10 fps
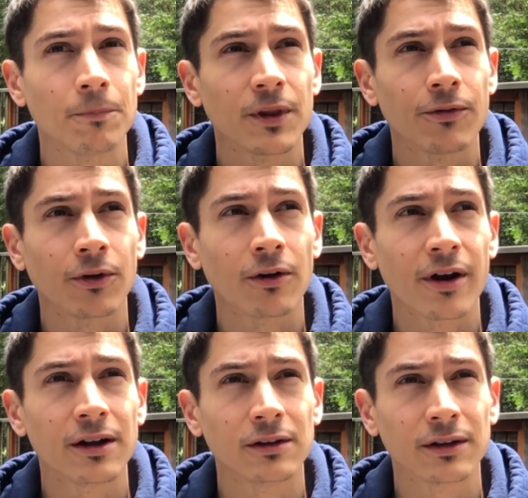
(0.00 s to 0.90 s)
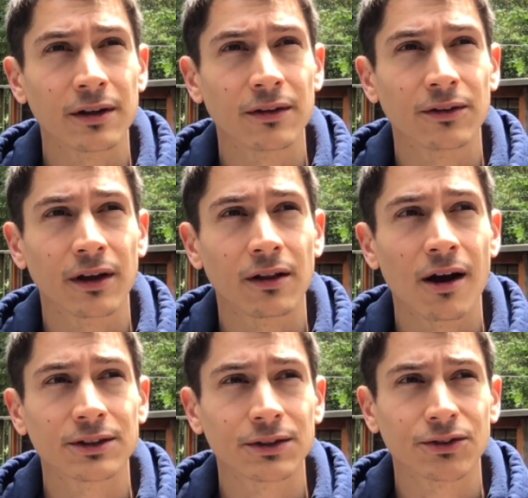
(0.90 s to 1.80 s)
if you're not ready to look at the
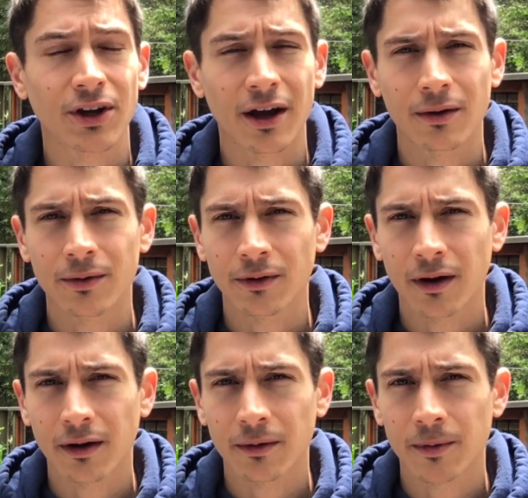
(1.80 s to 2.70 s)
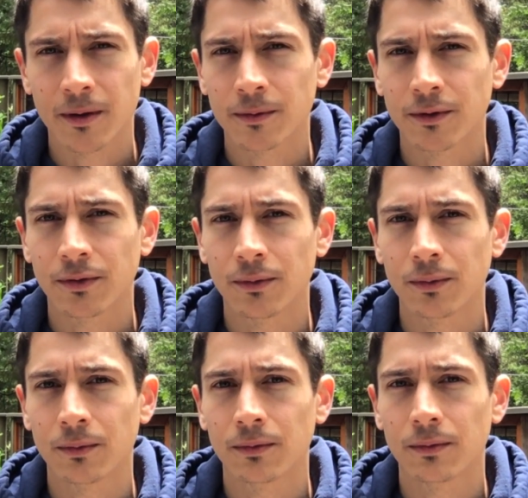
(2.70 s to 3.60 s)
psychological shadow, you're not going to be able
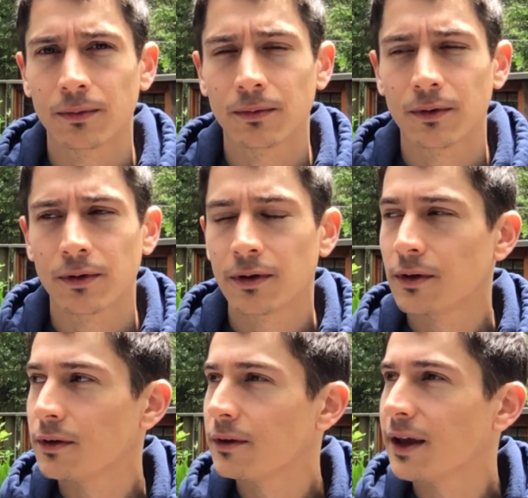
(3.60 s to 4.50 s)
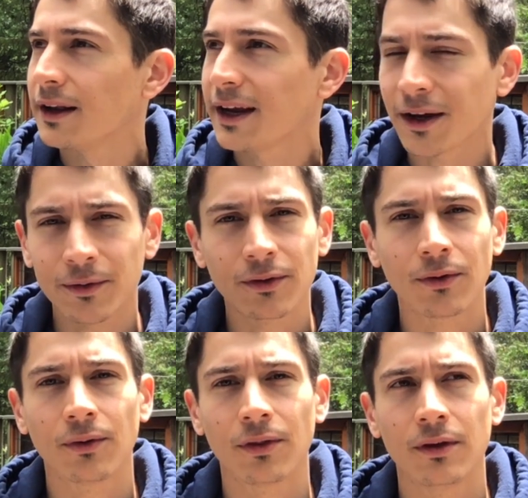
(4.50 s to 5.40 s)
to
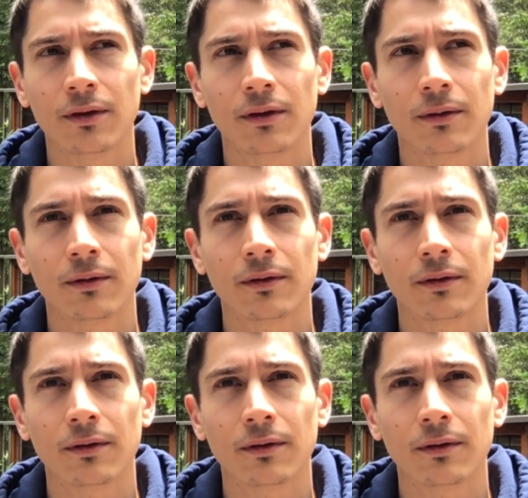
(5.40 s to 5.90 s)
encounter the